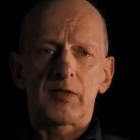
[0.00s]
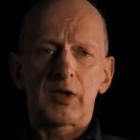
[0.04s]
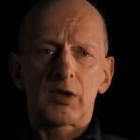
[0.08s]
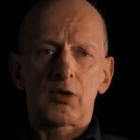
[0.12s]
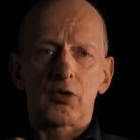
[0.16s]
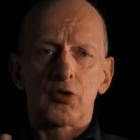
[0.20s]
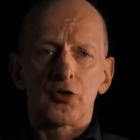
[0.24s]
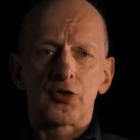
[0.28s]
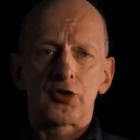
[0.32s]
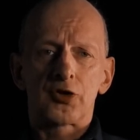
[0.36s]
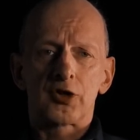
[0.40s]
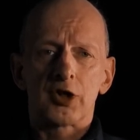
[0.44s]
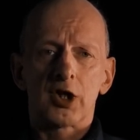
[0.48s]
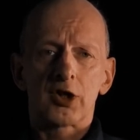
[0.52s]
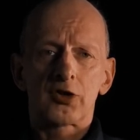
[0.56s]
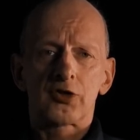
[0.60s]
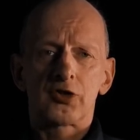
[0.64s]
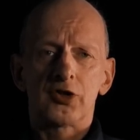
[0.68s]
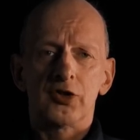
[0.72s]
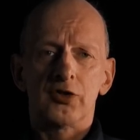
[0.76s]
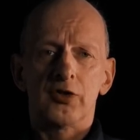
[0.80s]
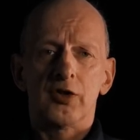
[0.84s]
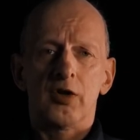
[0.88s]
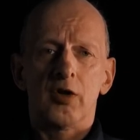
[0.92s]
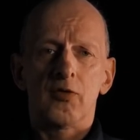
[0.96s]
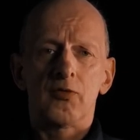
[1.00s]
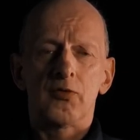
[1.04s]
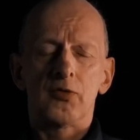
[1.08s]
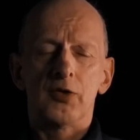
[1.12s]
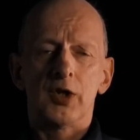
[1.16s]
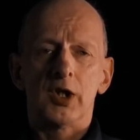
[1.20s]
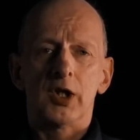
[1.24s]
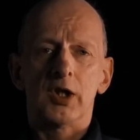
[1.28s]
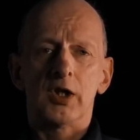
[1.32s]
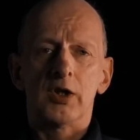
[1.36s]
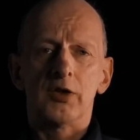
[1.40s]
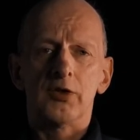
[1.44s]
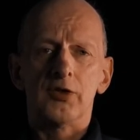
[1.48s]
construction of
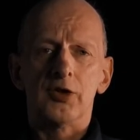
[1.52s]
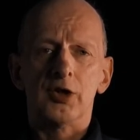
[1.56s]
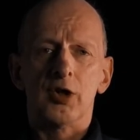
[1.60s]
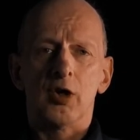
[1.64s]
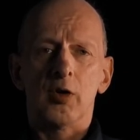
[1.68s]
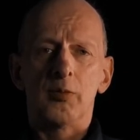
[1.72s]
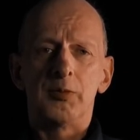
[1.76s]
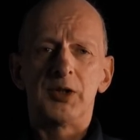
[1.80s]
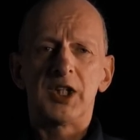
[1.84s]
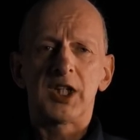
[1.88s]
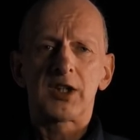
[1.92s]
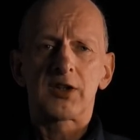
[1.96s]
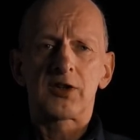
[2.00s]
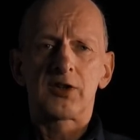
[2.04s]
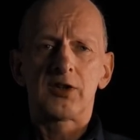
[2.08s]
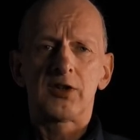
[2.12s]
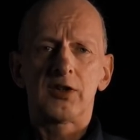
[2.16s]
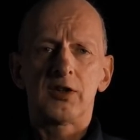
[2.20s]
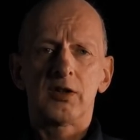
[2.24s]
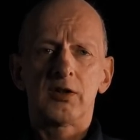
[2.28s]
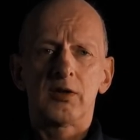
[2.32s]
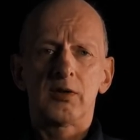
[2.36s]
the object